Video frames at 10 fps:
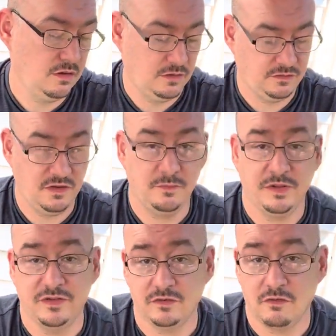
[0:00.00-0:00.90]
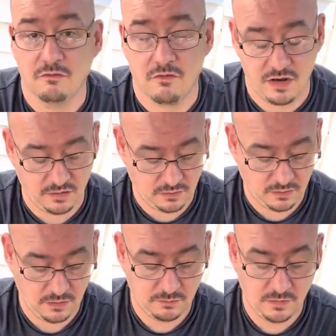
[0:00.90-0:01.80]
Snake plants are great.
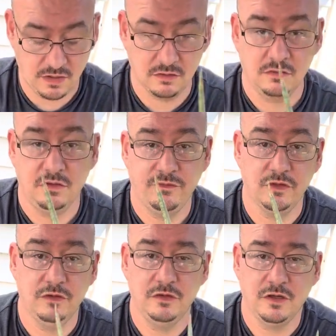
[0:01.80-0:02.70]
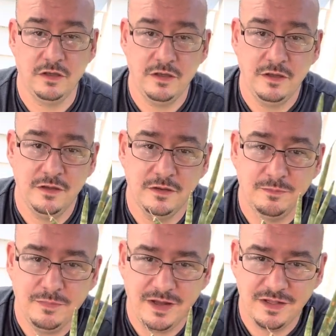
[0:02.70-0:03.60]
Now, if you look,
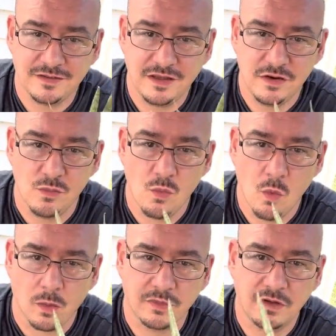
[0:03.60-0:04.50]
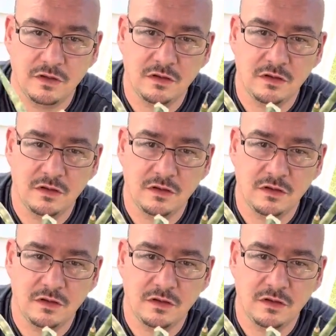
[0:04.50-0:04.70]
the pot's kind of warped.